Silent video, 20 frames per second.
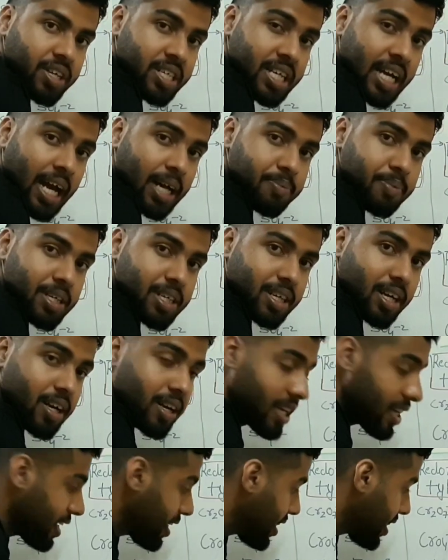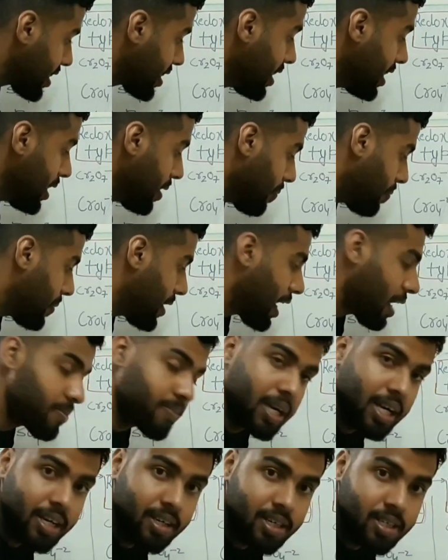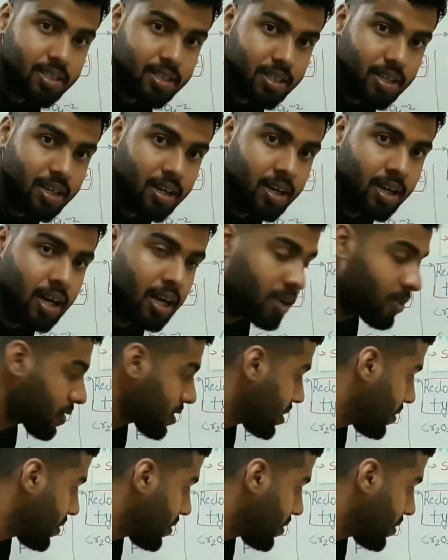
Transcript: had been containing Br minus along